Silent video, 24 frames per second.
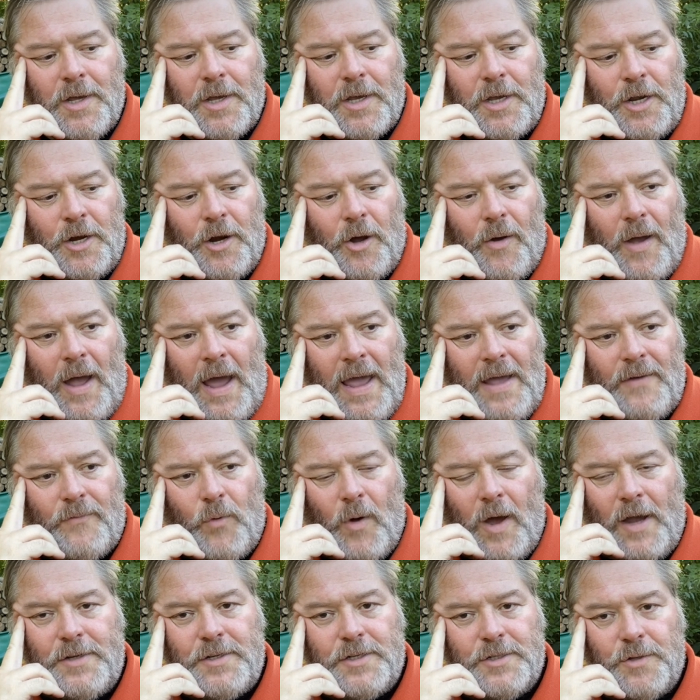You know, I have
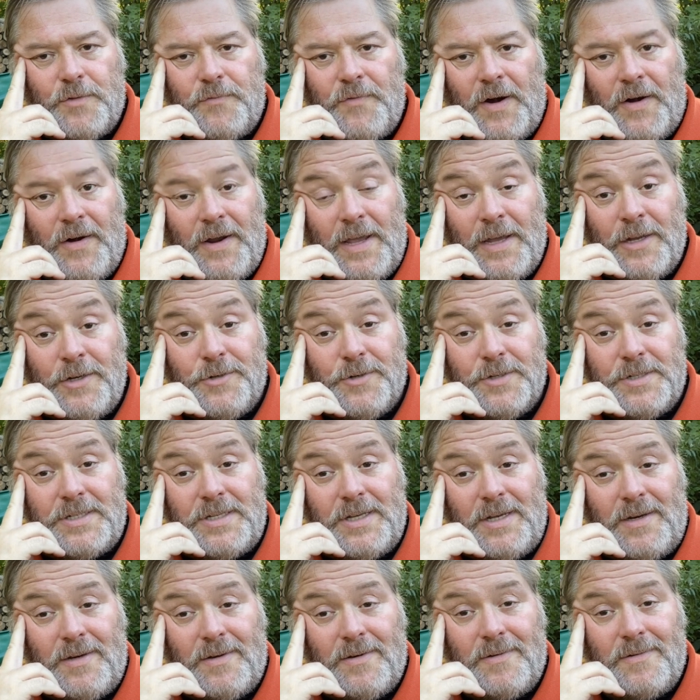watches with very
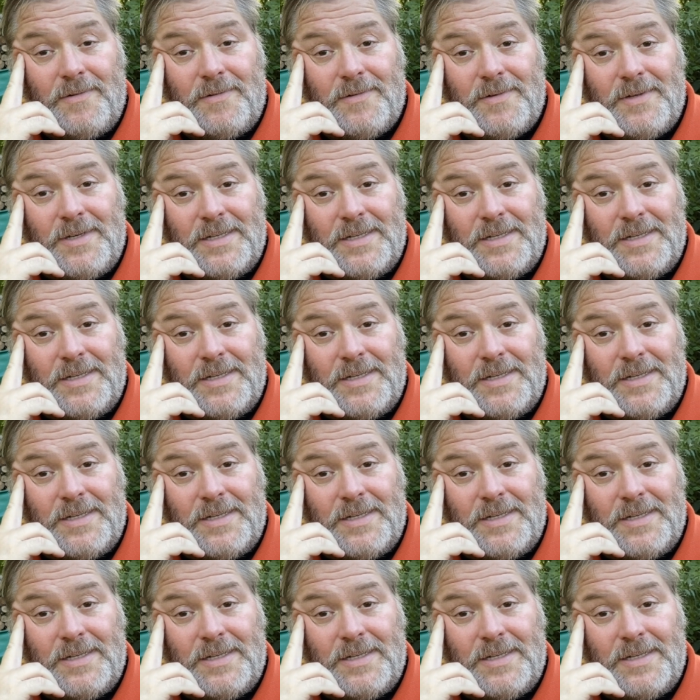interesting